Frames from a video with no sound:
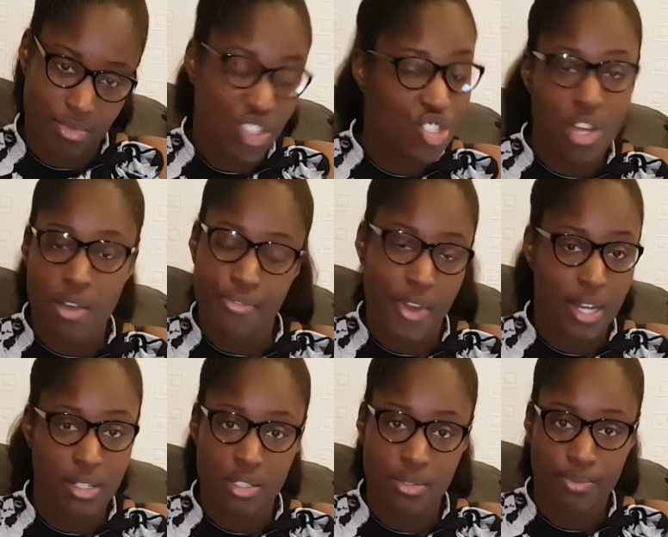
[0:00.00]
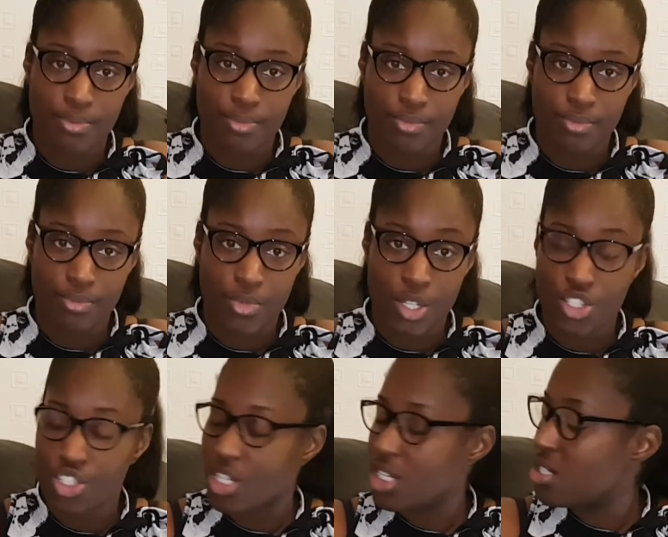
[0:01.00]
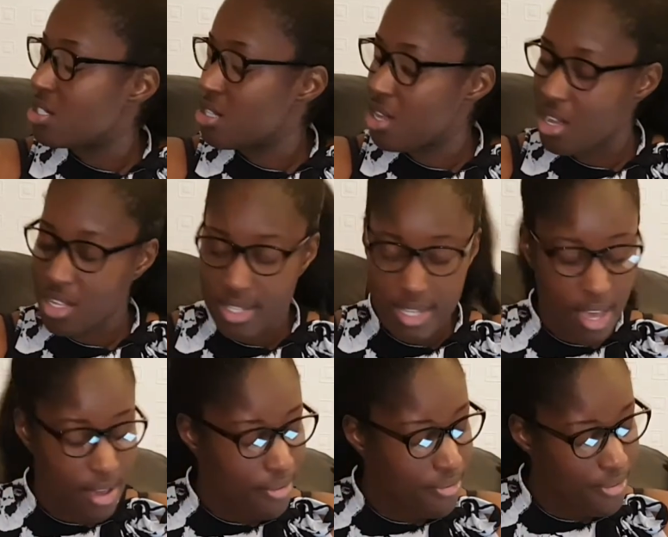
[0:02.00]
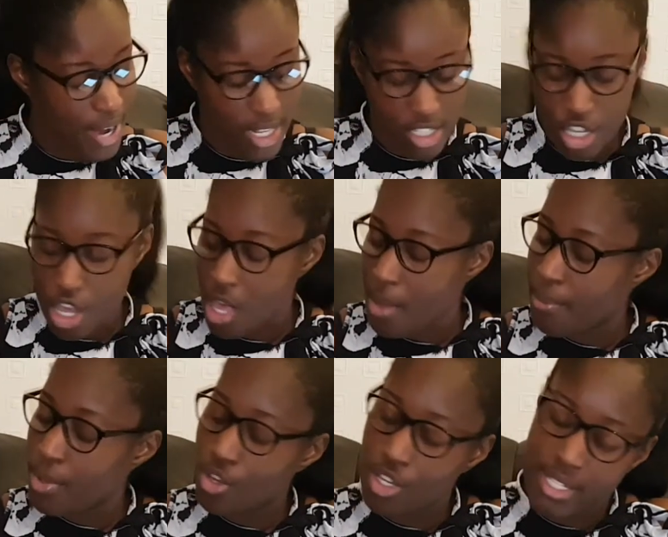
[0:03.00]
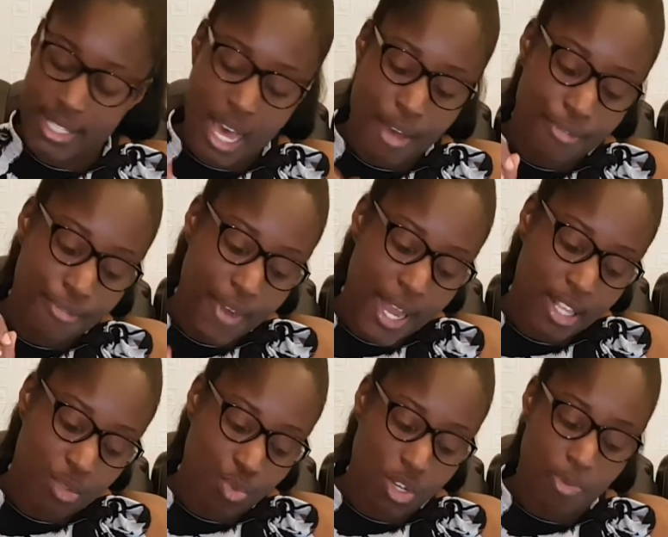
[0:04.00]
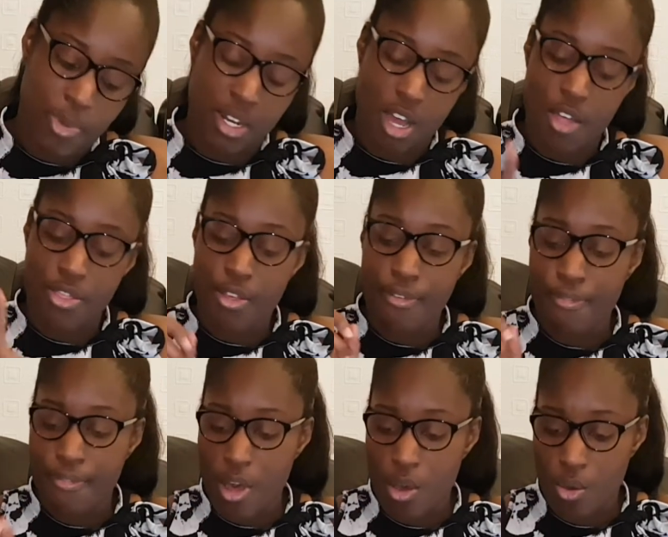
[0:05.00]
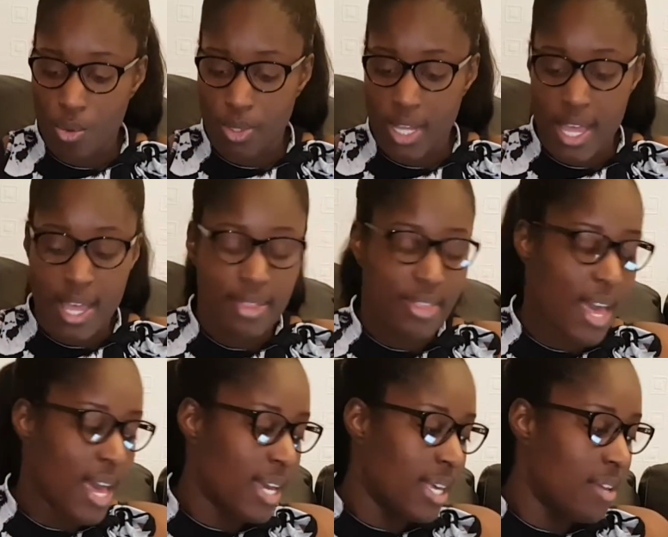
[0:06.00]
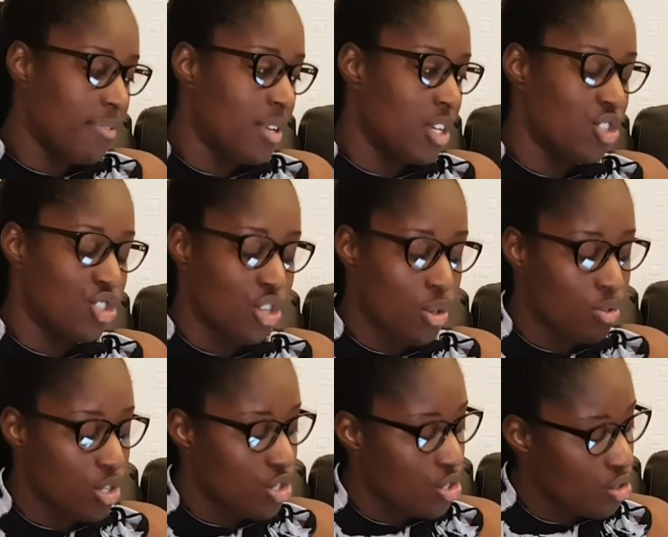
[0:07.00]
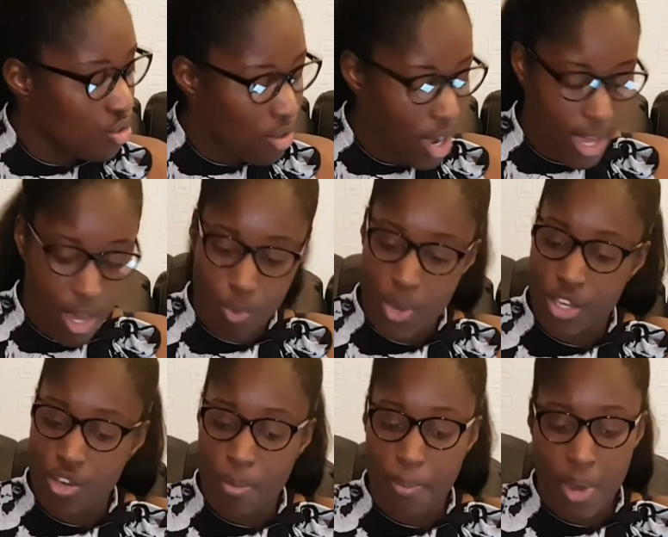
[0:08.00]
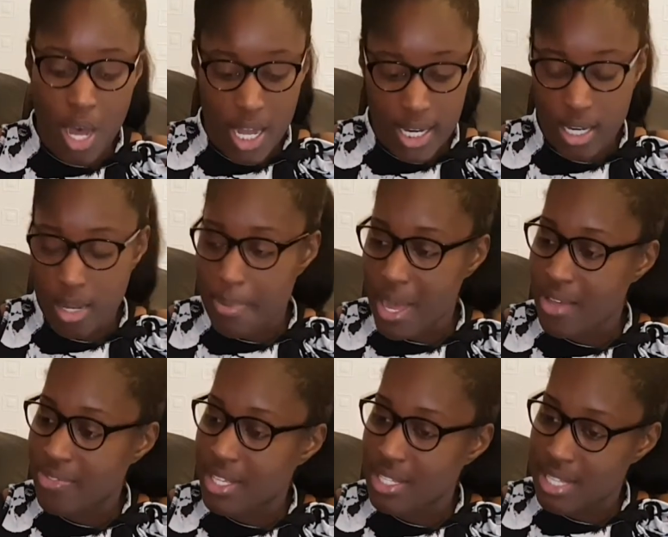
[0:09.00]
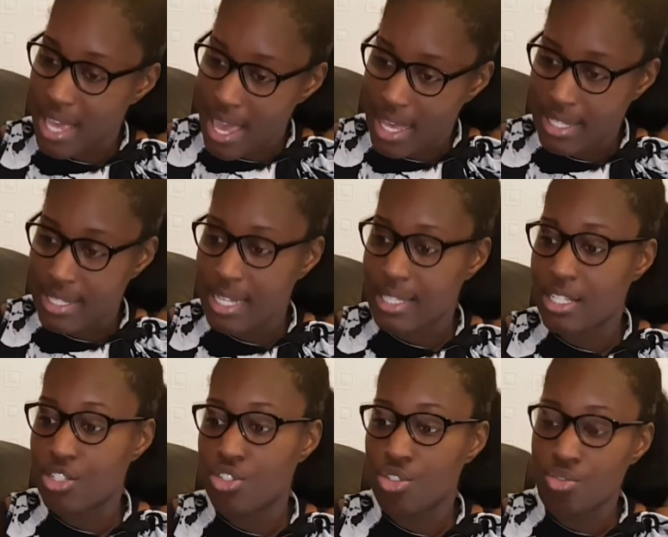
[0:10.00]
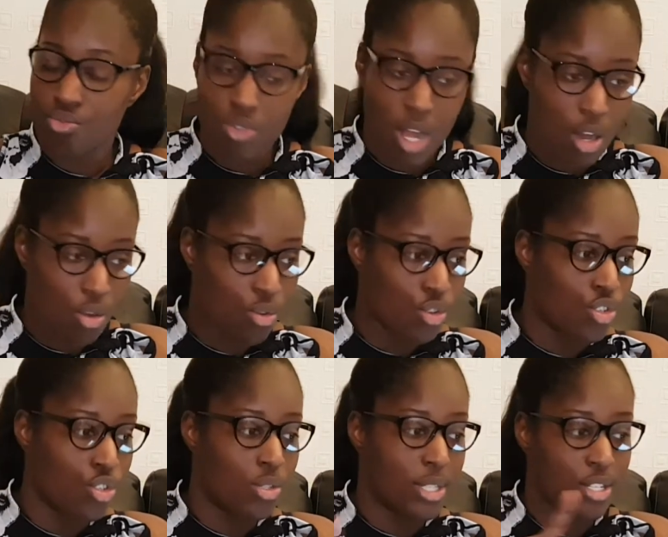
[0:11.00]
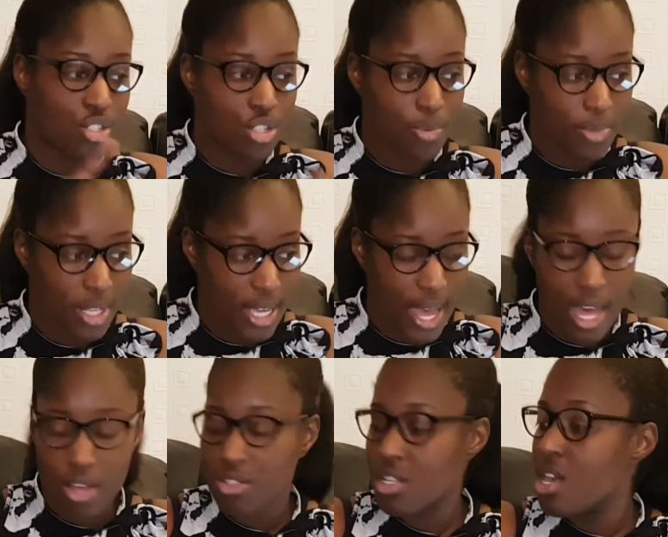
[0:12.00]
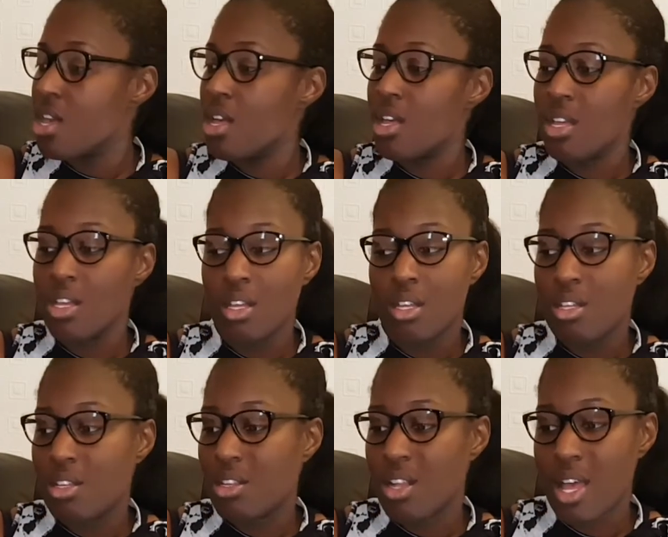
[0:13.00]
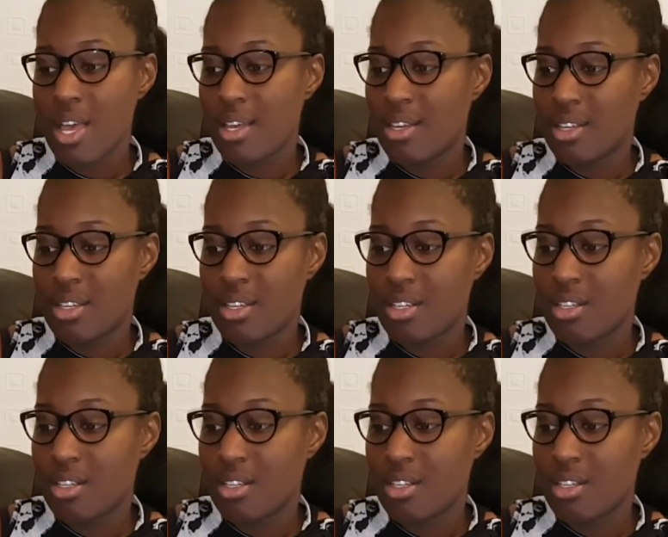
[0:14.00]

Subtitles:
she's not a friend. She is not a friend, because that friend would have been on the phone there giving a shoulder to cry on when you're bawling about this ex that did you wrong or you did something else. Like,